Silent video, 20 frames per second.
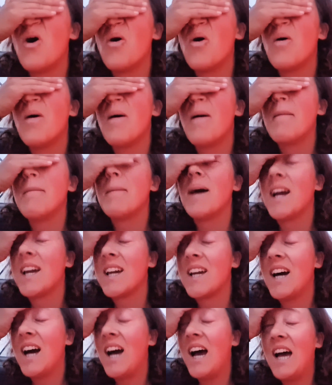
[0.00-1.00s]
oh my
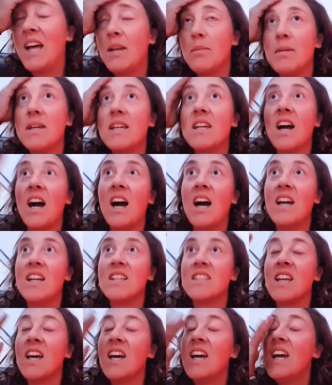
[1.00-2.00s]
God,
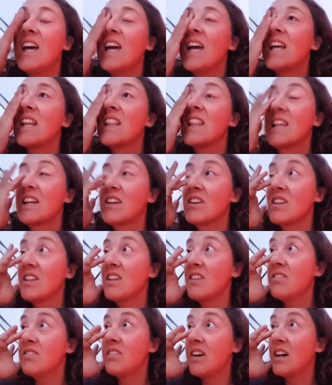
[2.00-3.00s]
because it
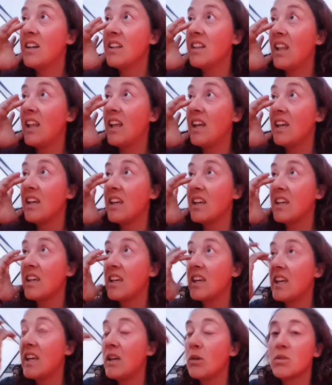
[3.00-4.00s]
literally felt like
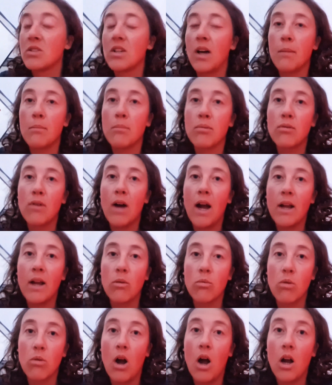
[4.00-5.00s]
he was on
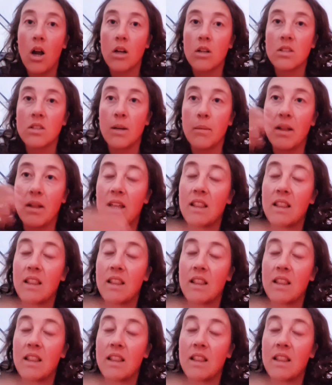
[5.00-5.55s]
Pride Rock or something.